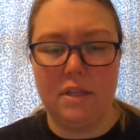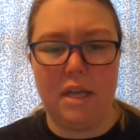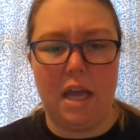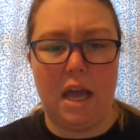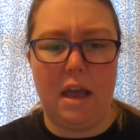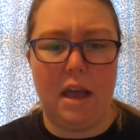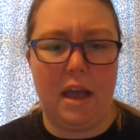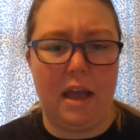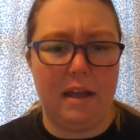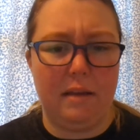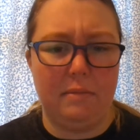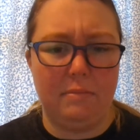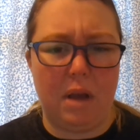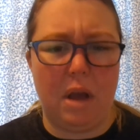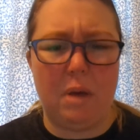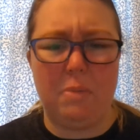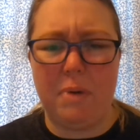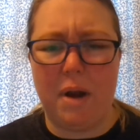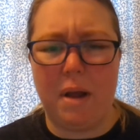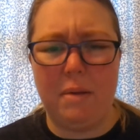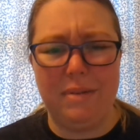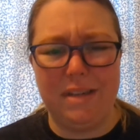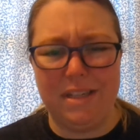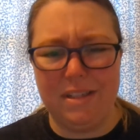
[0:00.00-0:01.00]
I'll
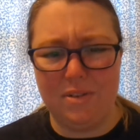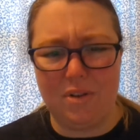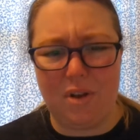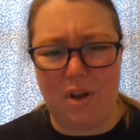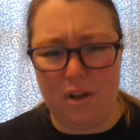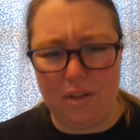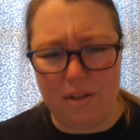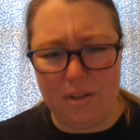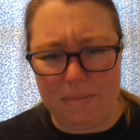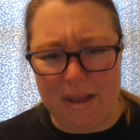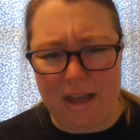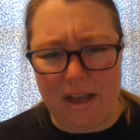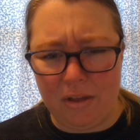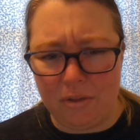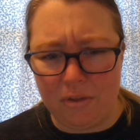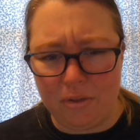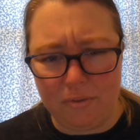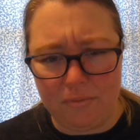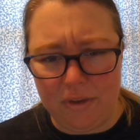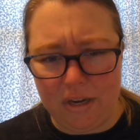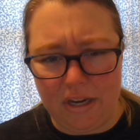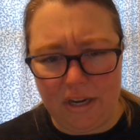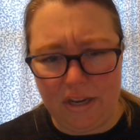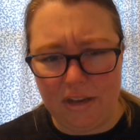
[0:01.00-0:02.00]
probably just call them
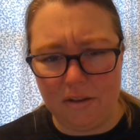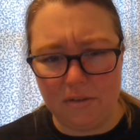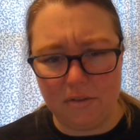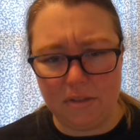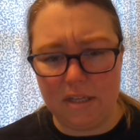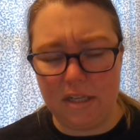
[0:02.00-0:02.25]
health videos